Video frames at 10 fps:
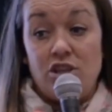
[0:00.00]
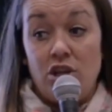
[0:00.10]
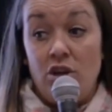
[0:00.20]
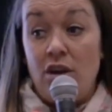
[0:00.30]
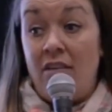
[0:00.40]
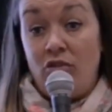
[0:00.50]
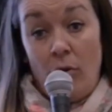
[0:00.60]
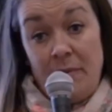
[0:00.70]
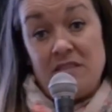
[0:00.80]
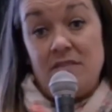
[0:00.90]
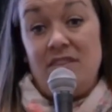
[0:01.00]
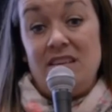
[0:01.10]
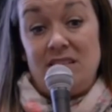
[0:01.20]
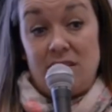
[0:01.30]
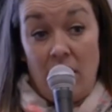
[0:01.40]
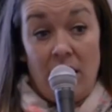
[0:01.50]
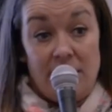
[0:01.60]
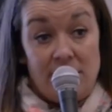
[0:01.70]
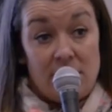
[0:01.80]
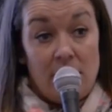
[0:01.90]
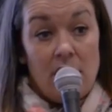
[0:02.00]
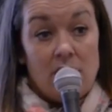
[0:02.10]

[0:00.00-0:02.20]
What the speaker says: to have copies of these slides